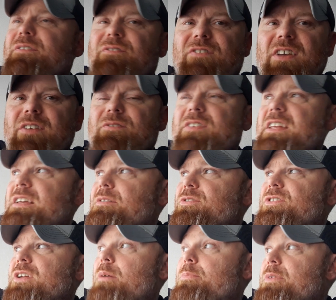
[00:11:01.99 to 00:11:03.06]
50 of
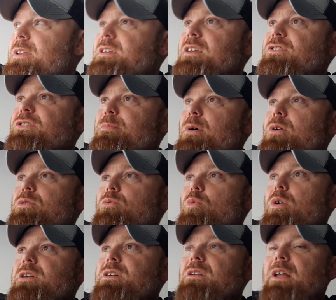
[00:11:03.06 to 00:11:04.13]
something. You smoke
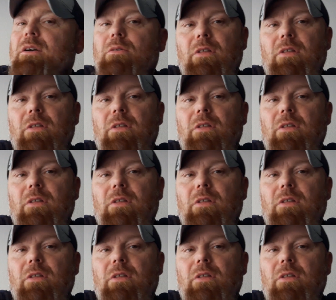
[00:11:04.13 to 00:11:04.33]
one, you're like,